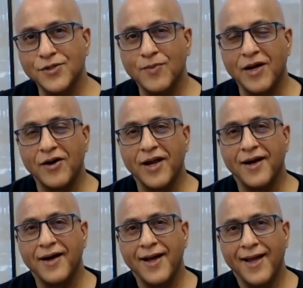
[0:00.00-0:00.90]

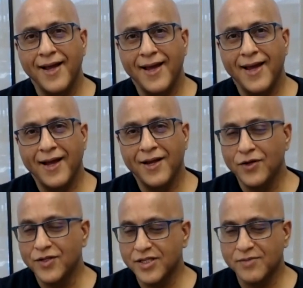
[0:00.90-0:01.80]
area, and you
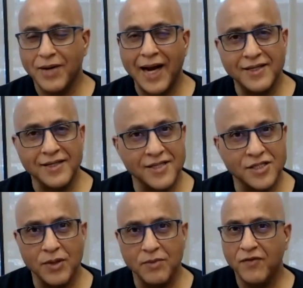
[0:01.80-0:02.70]
just practice
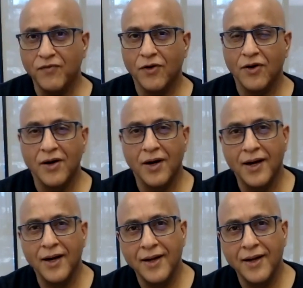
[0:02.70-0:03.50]
this with me for